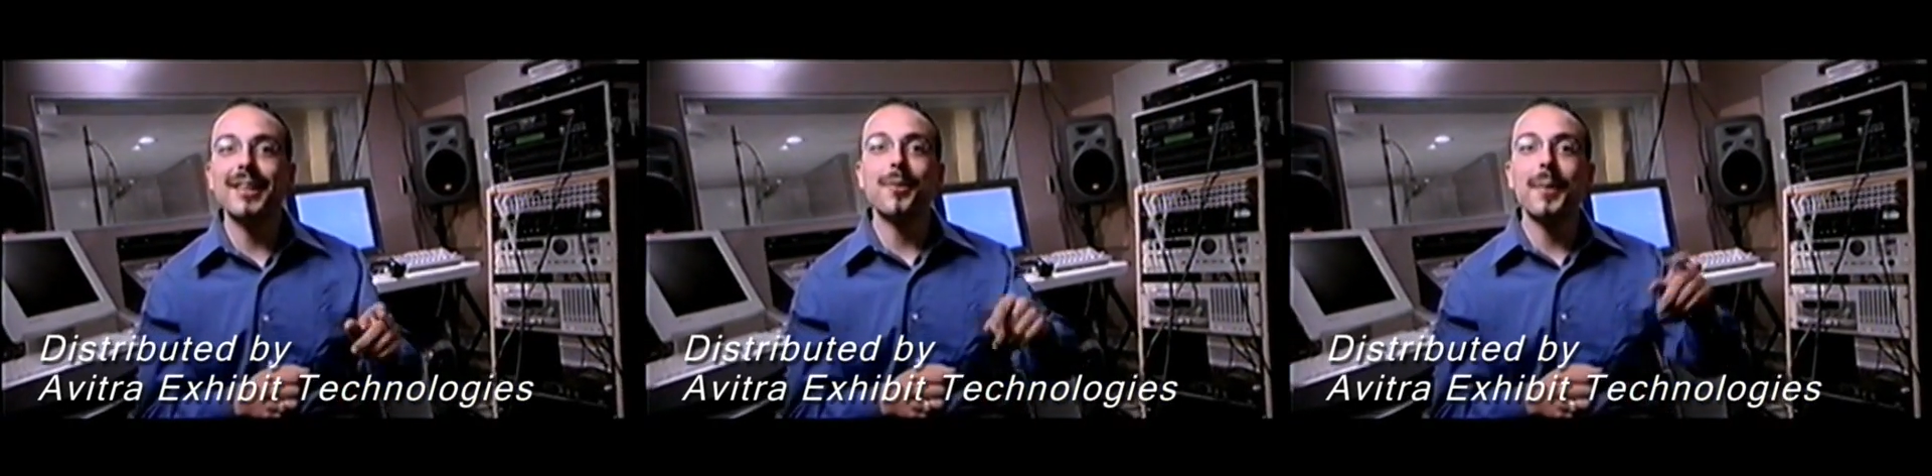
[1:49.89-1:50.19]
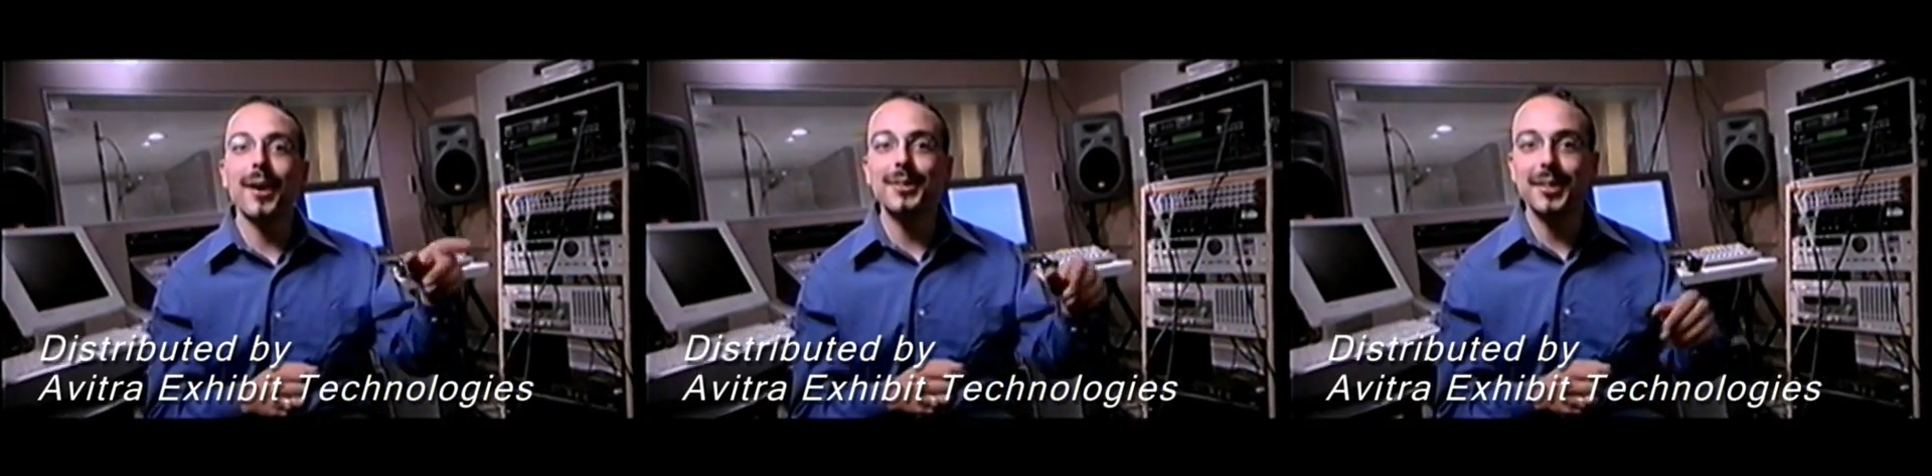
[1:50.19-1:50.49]
and your
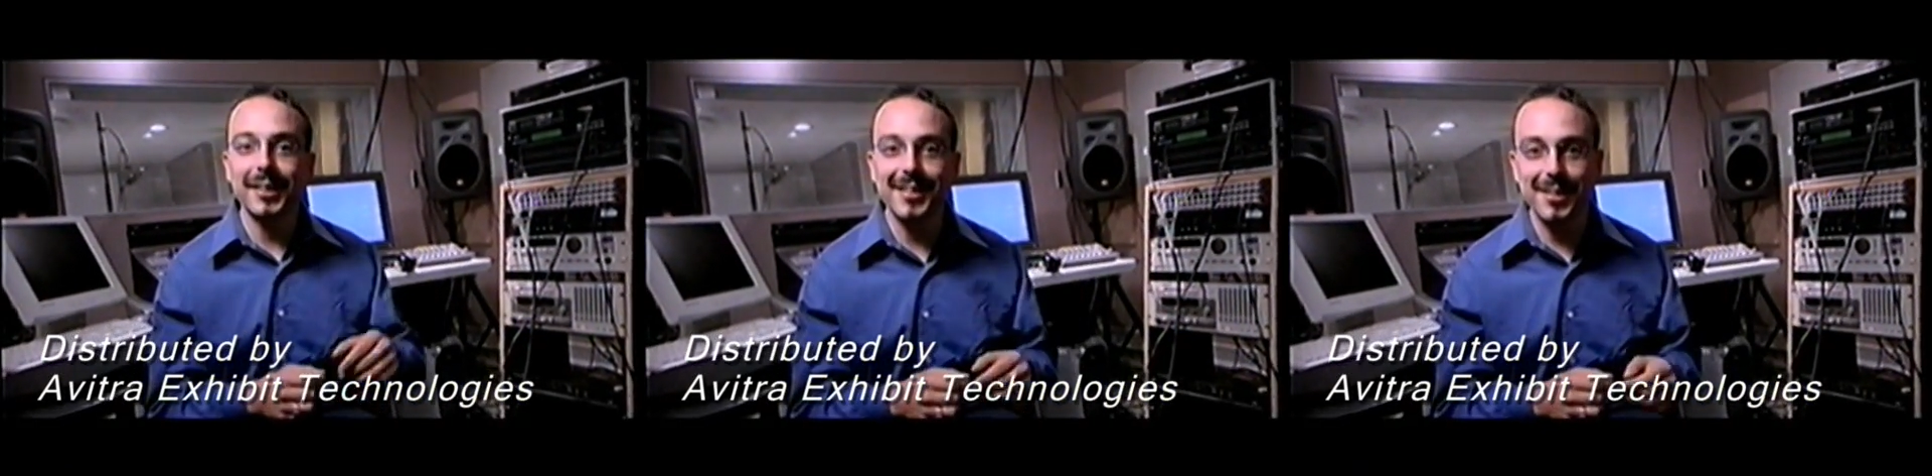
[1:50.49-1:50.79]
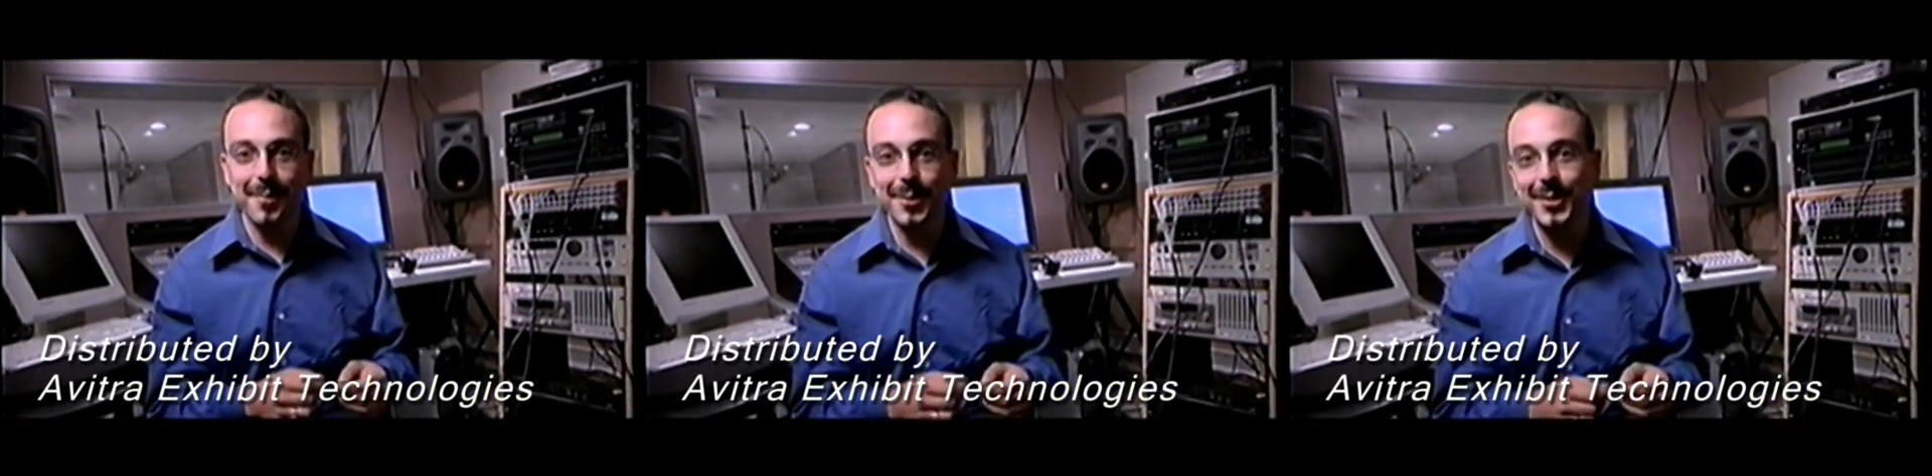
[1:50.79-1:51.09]
parents could
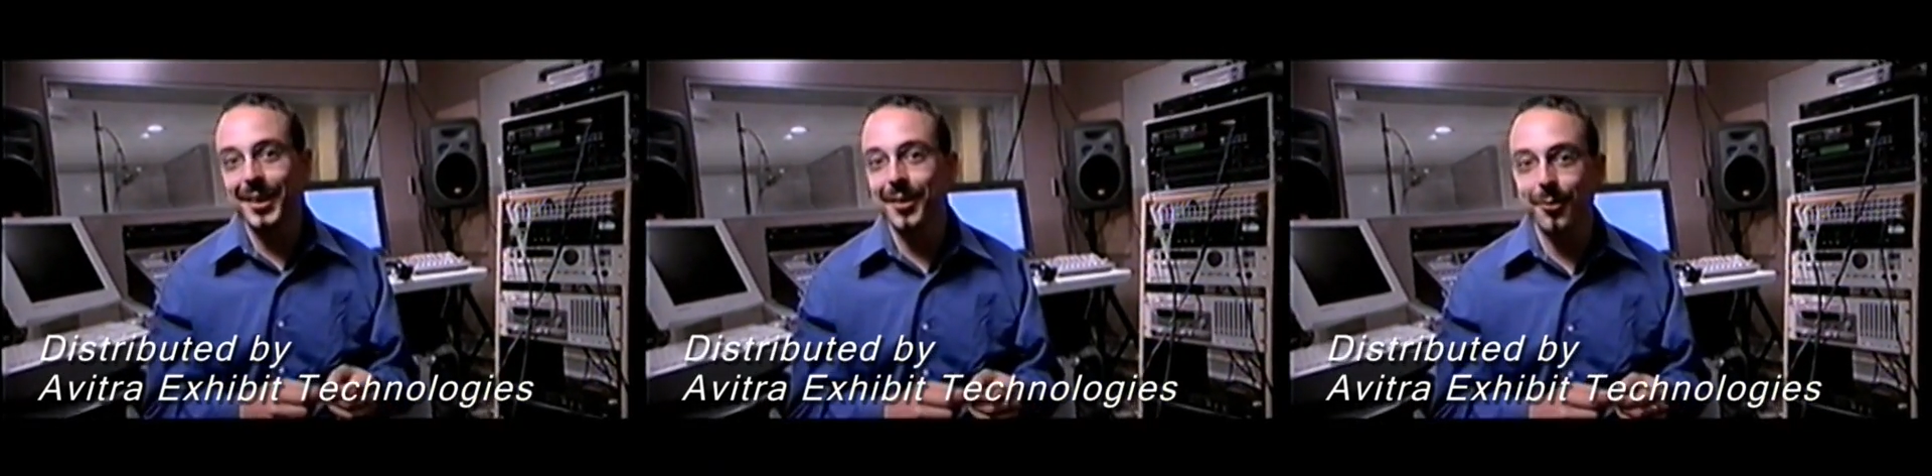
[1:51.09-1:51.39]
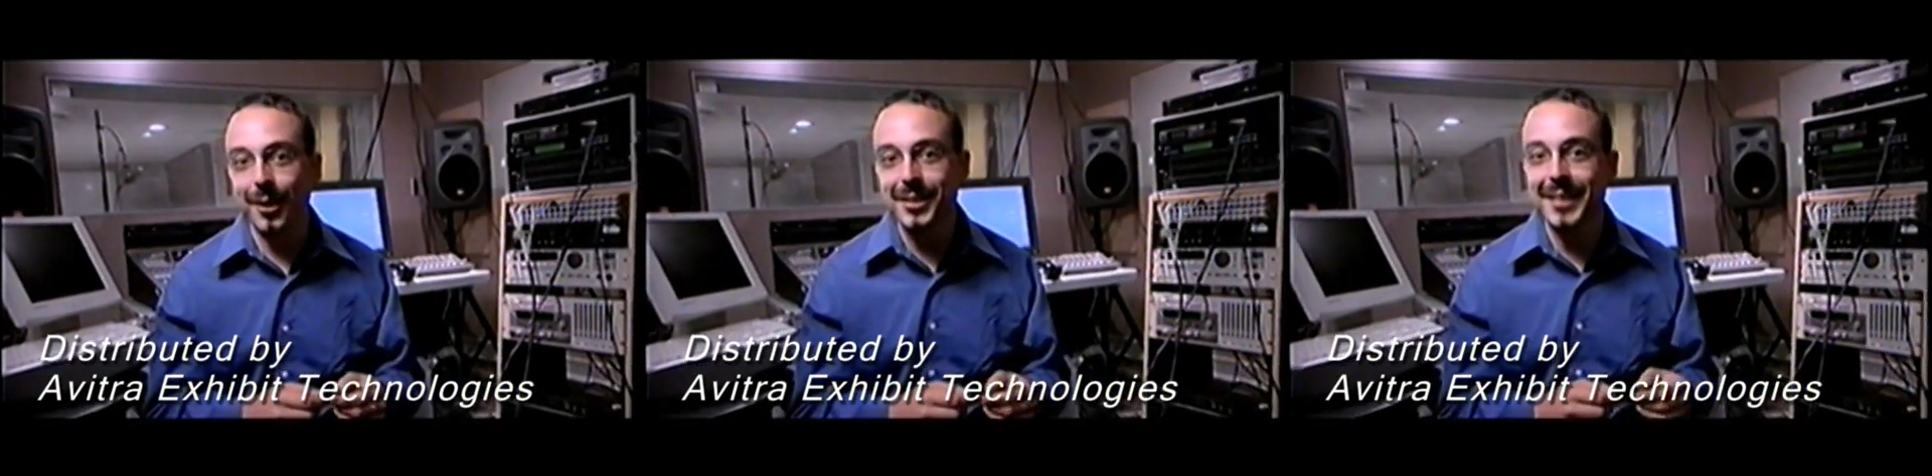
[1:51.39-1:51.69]
listen to music in the
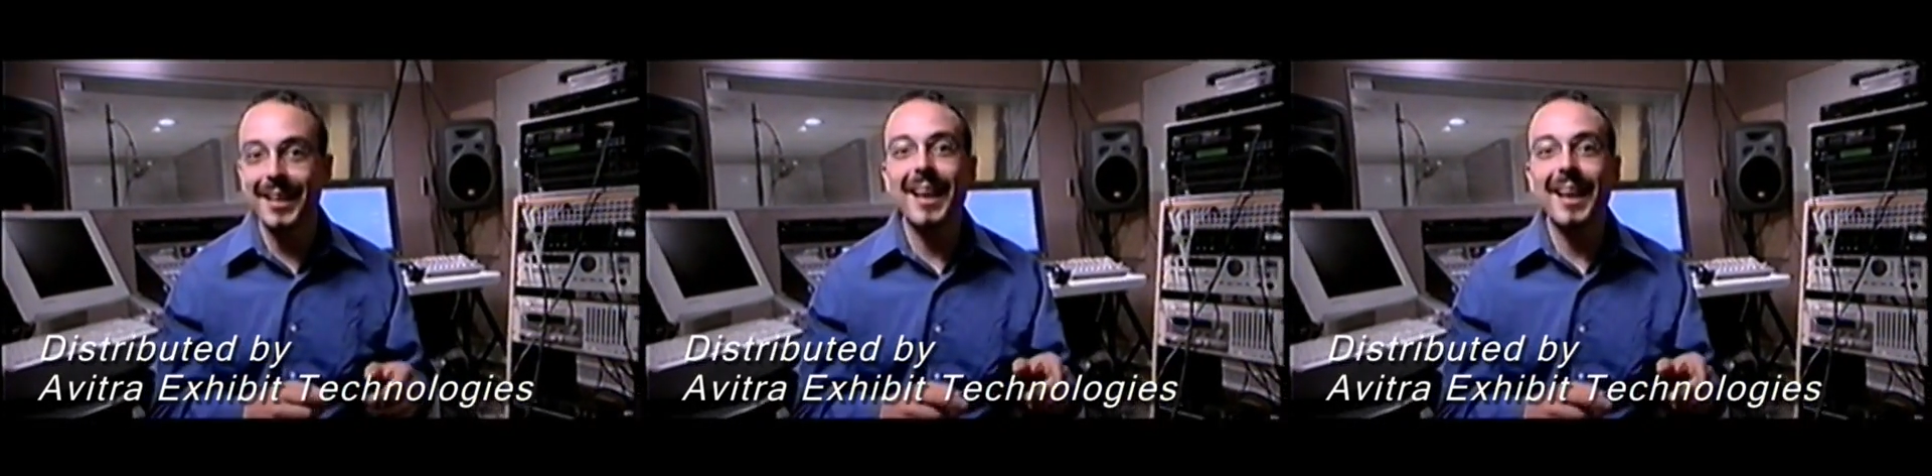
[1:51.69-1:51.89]
front seat.